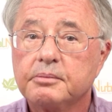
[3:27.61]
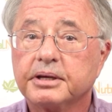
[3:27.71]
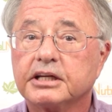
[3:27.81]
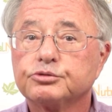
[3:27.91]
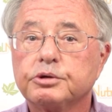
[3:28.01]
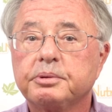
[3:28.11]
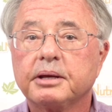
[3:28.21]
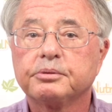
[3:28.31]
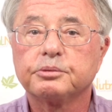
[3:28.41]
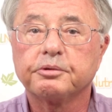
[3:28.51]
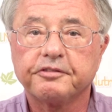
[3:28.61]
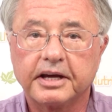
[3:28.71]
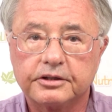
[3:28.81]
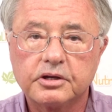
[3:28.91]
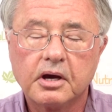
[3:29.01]
because we'd be able to
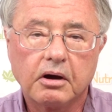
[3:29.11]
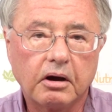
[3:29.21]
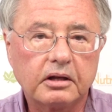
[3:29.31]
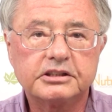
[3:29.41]
prevent all